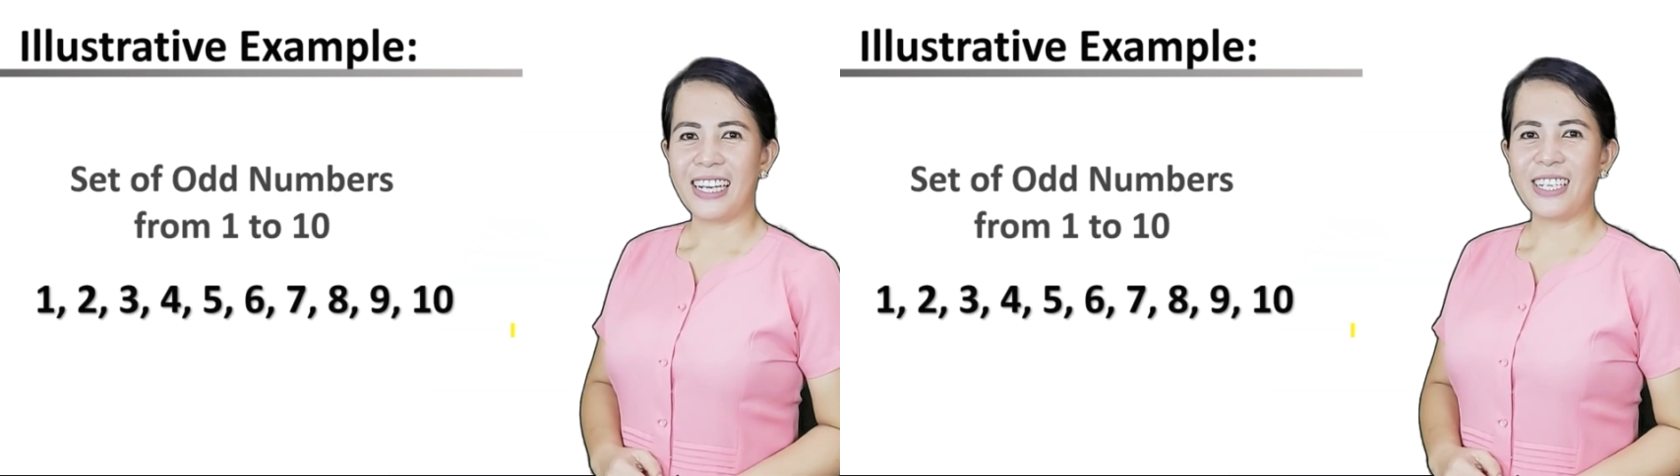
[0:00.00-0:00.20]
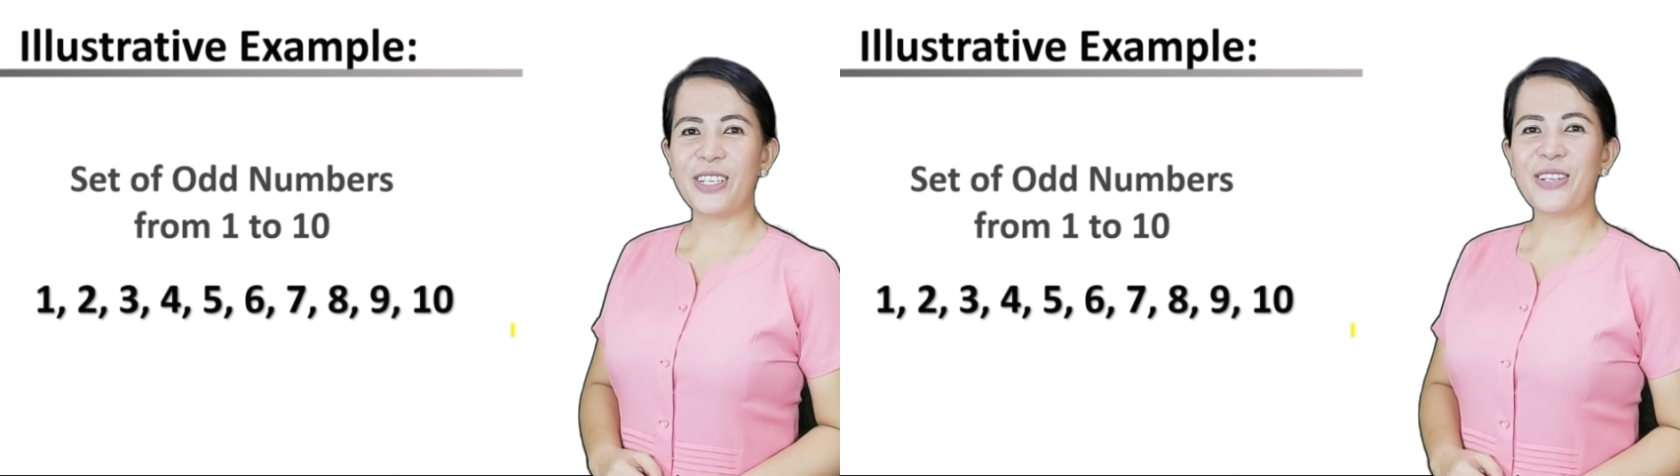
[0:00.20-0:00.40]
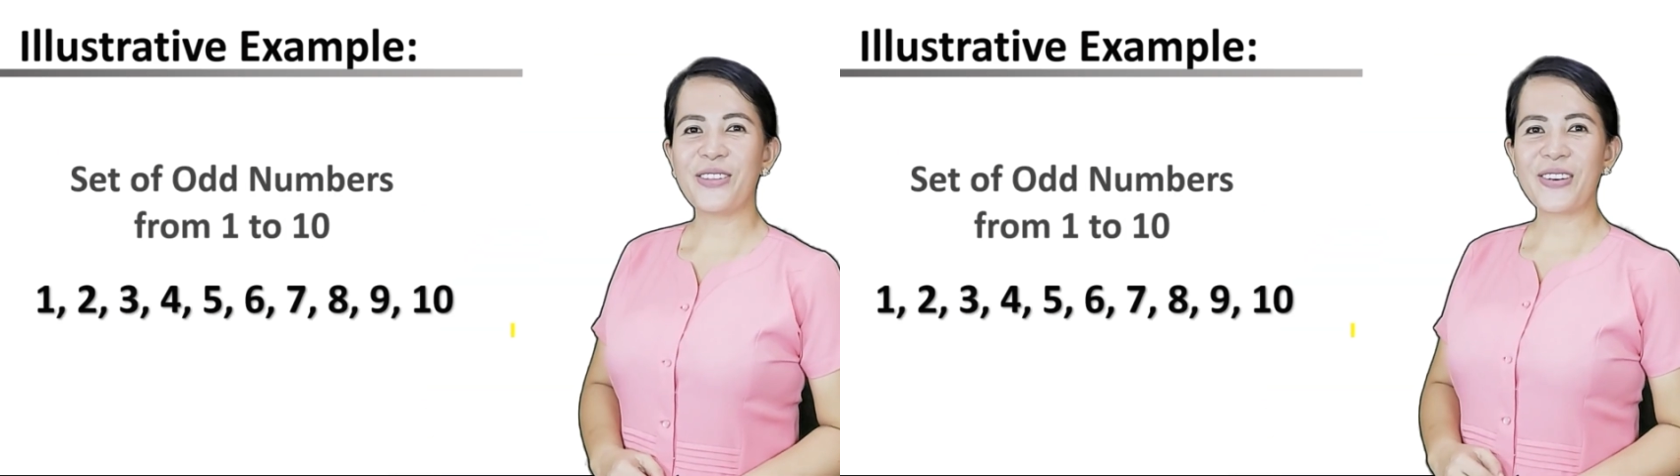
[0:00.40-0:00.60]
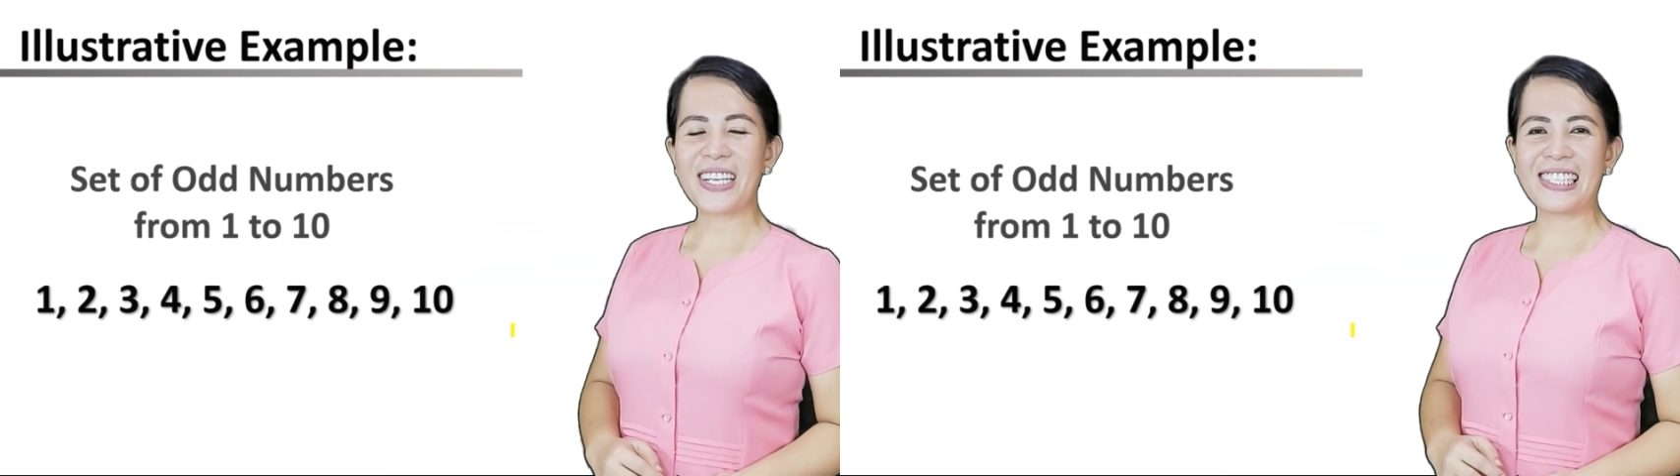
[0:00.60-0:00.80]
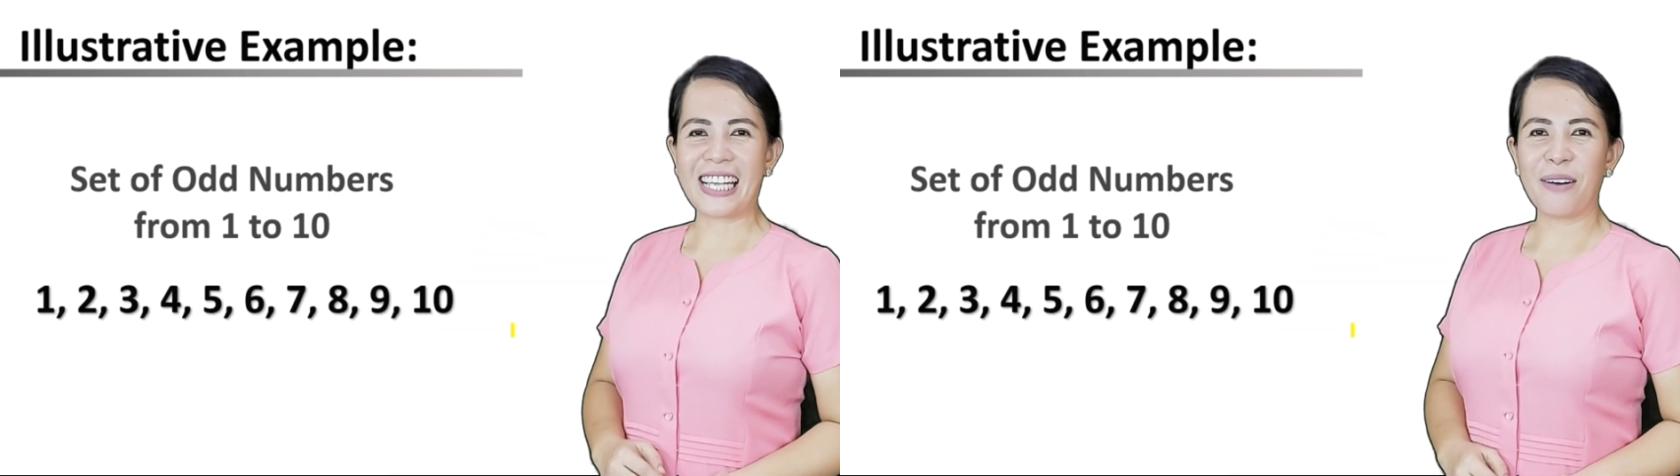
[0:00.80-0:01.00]
Another
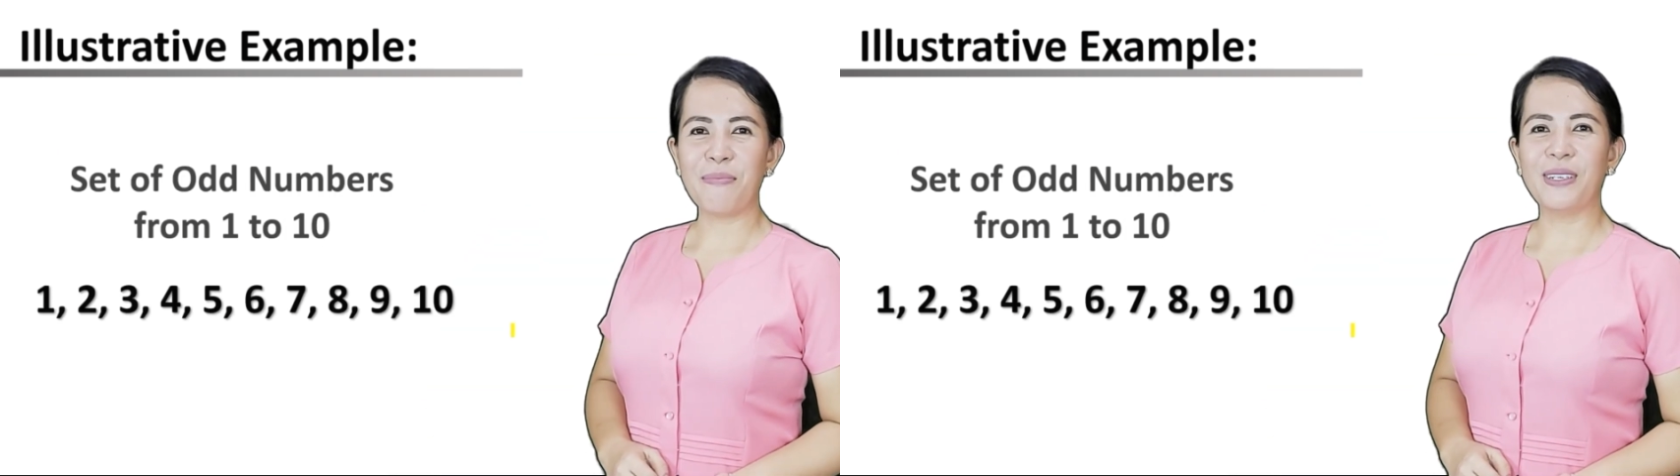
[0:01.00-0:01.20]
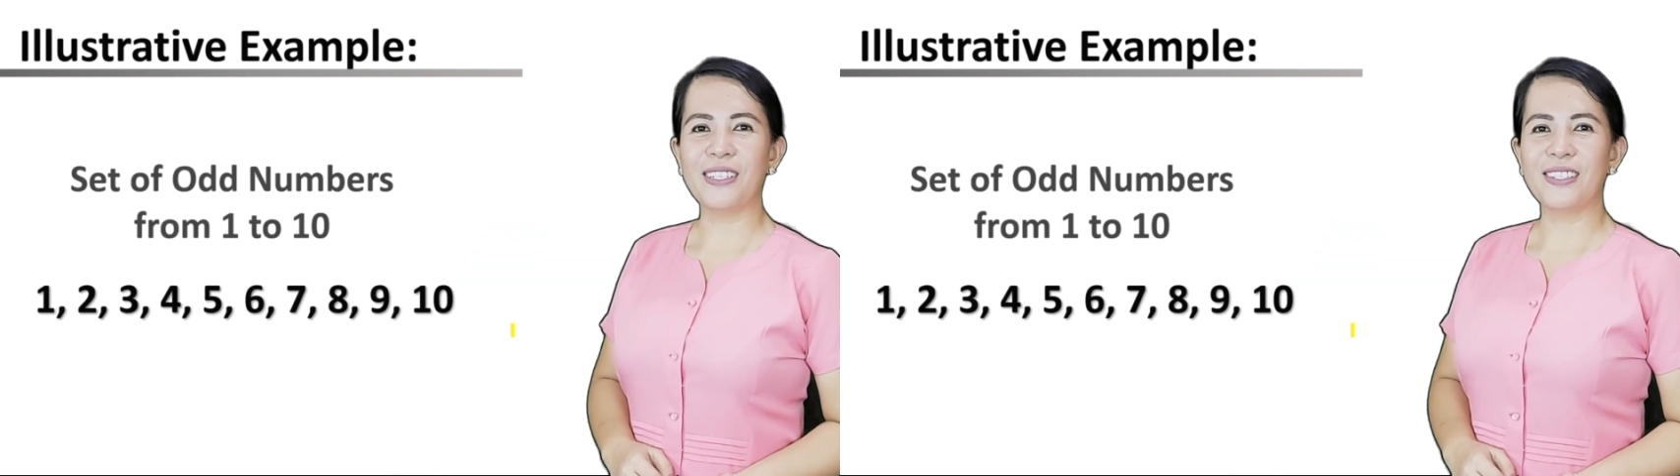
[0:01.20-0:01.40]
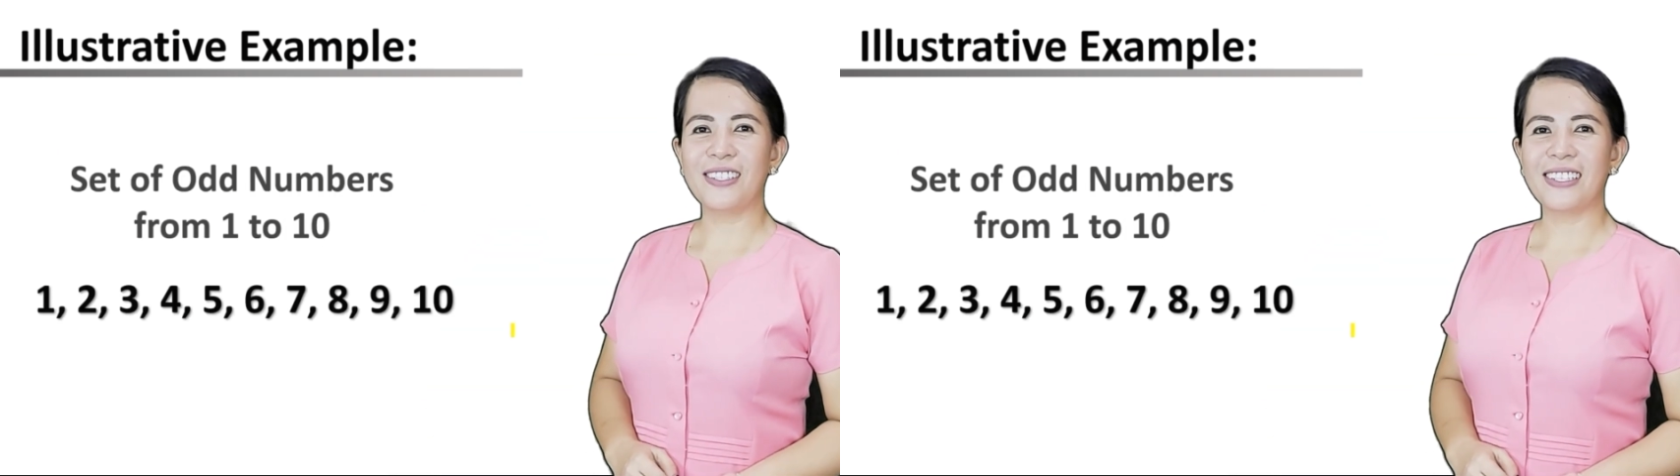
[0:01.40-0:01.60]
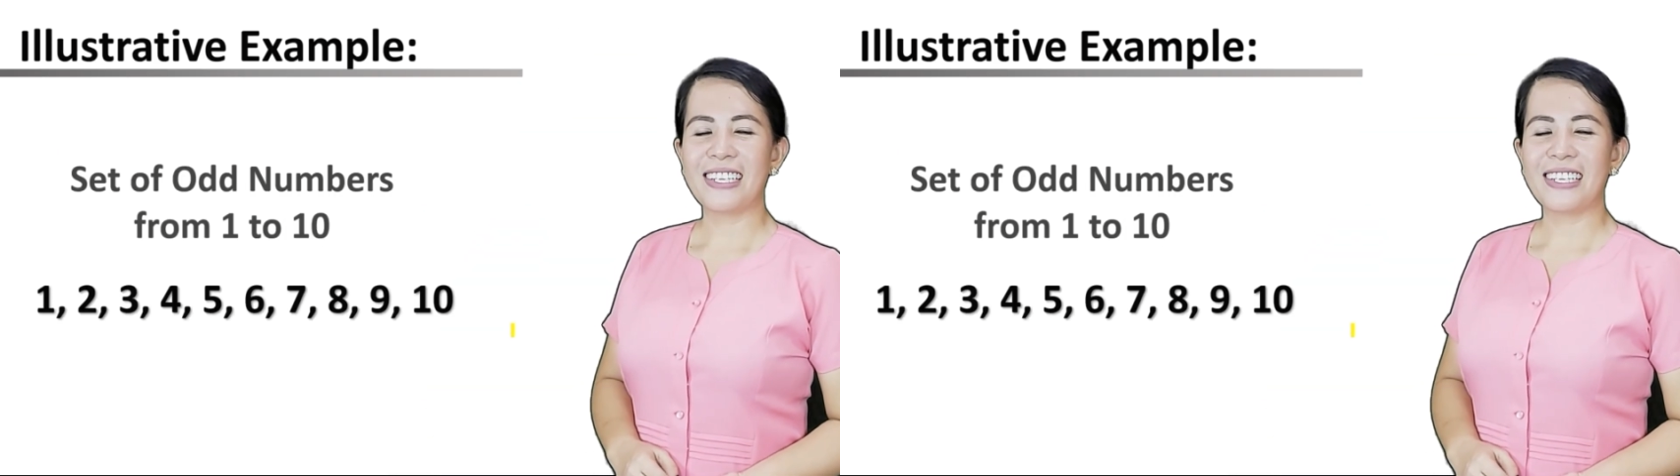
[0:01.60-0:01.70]
example,